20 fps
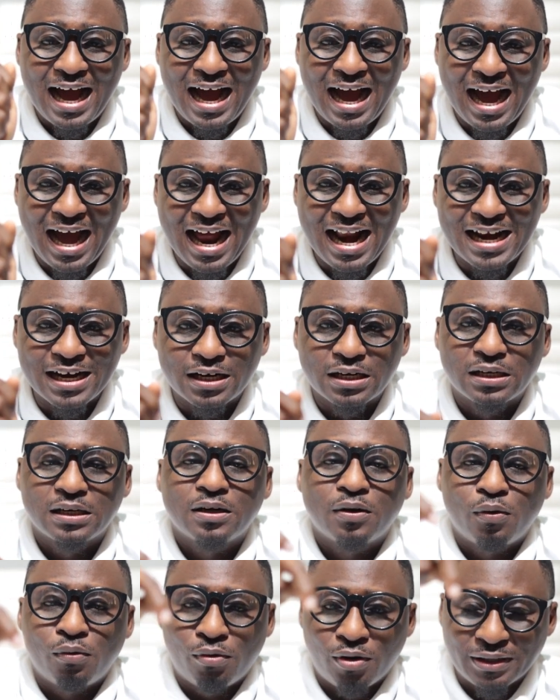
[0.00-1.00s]
and
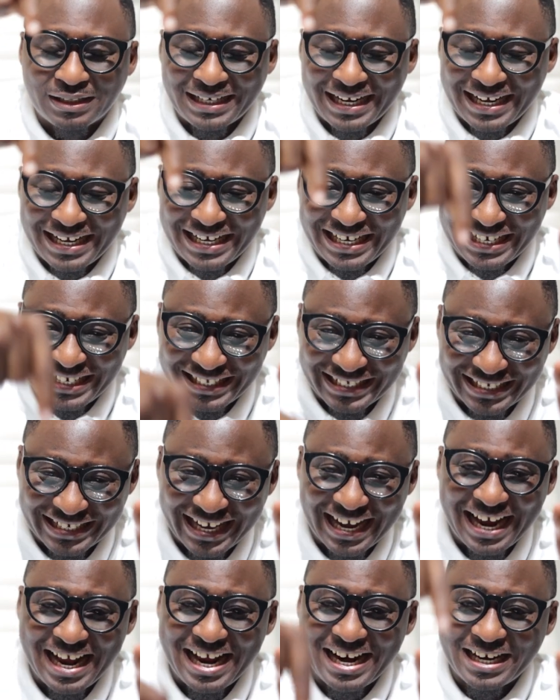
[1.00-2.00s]
what they
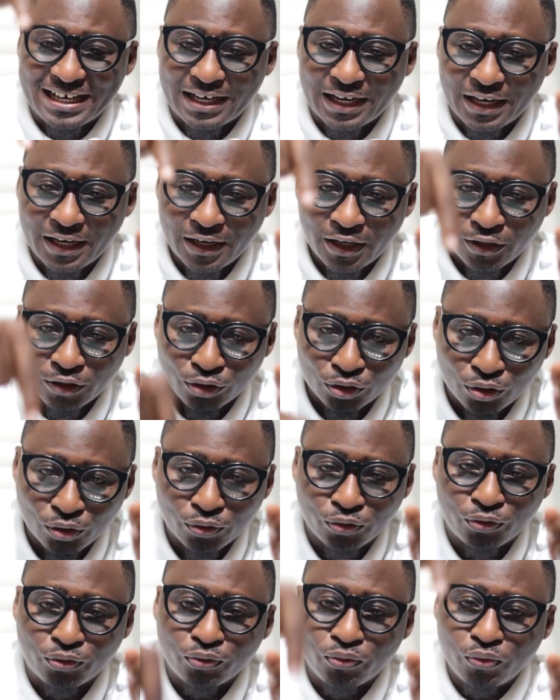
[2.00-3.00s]
intend
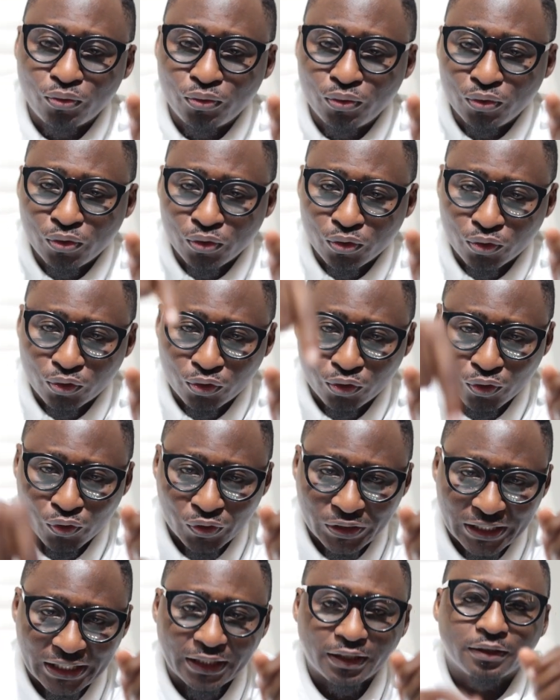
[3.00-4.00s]
to do
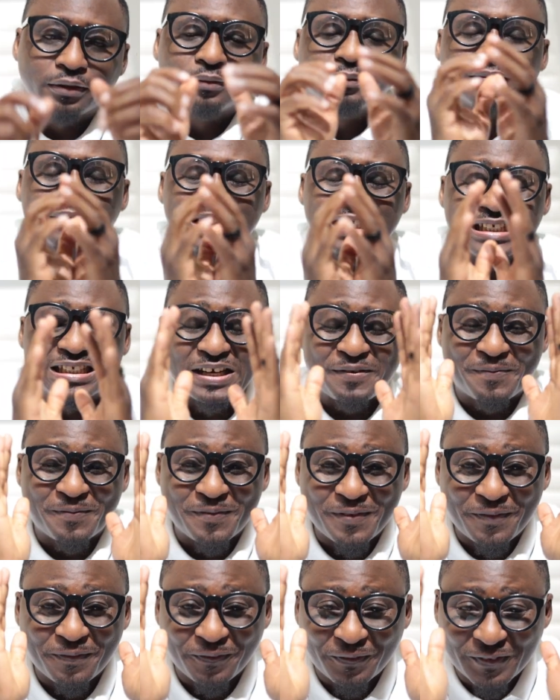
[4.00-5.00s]
today. Is a
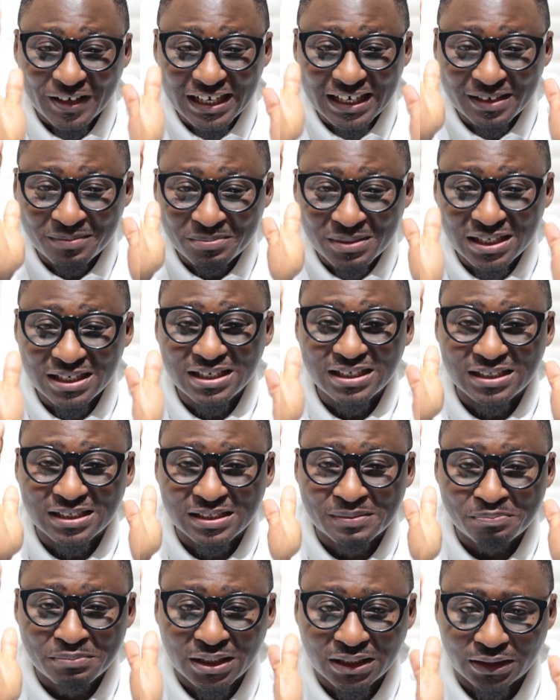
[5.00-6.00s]
15
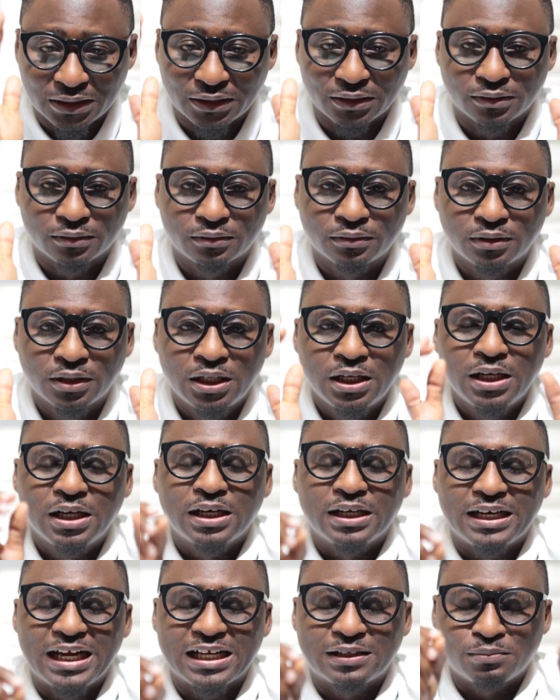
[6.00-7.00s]
minutes meeting
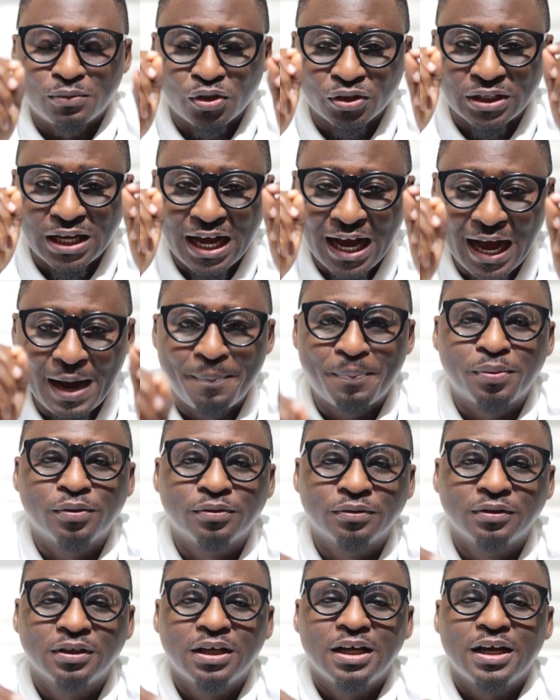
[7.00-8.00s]
that must
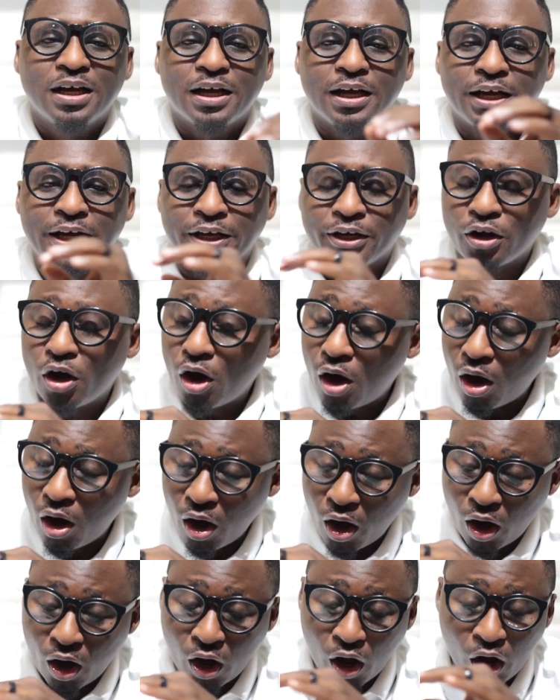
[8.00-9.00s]
happen in
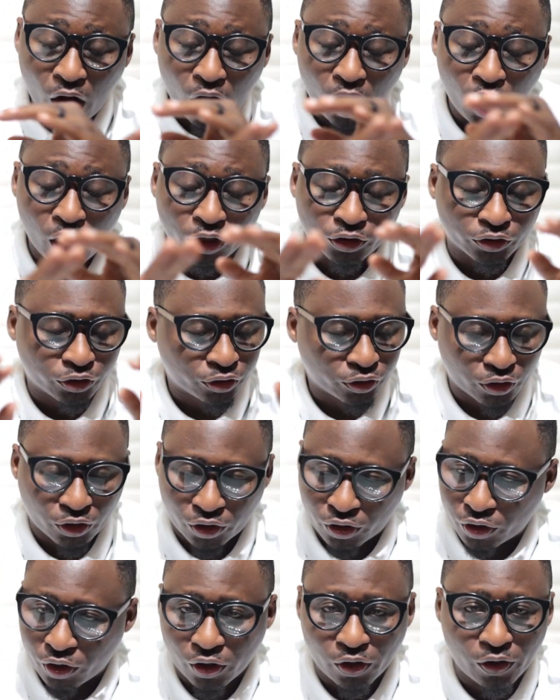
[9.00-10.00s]
all
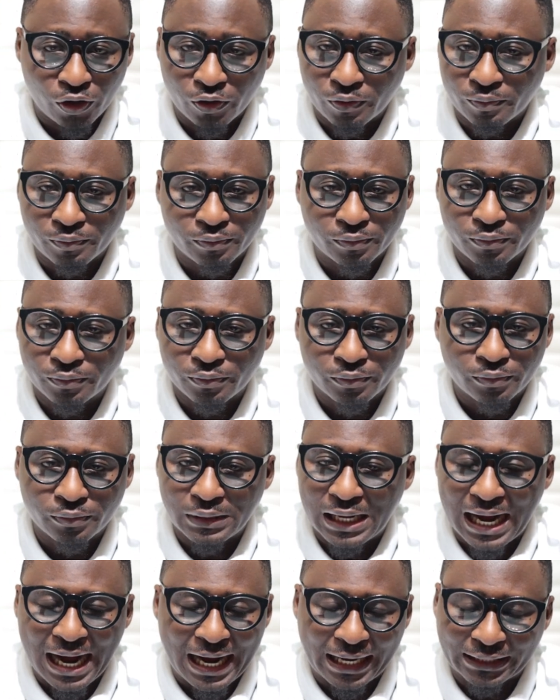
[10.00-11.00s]

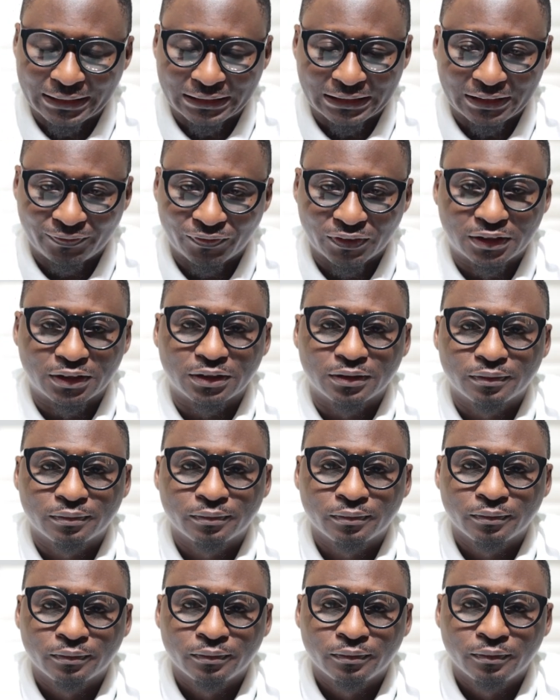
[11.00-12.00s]
Scrum activity.
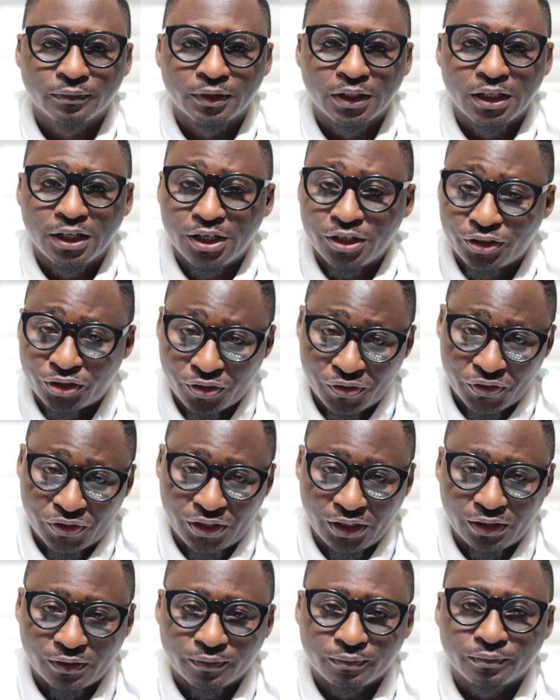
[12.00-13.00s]
So you
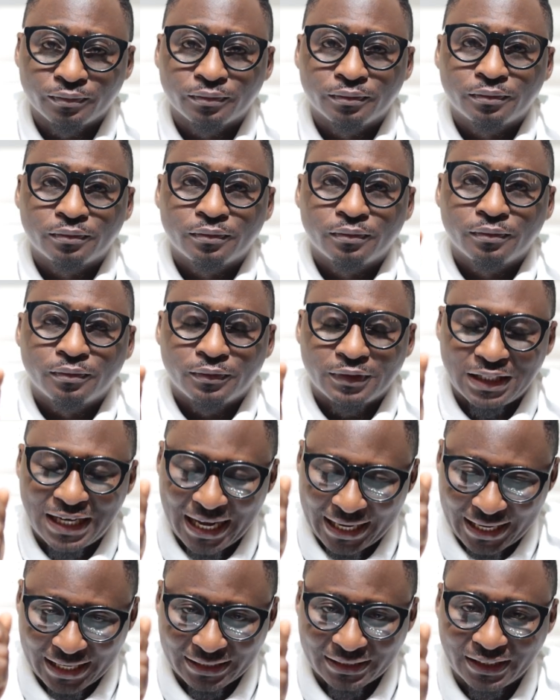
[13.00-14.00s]
see,
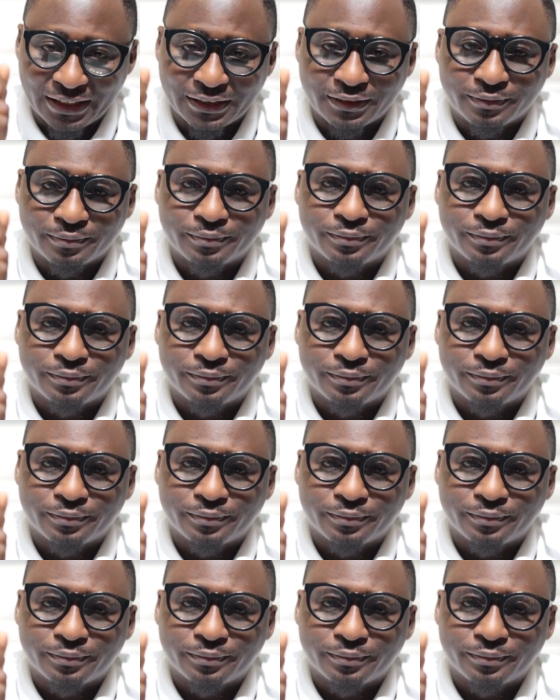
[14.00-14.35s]
like I said,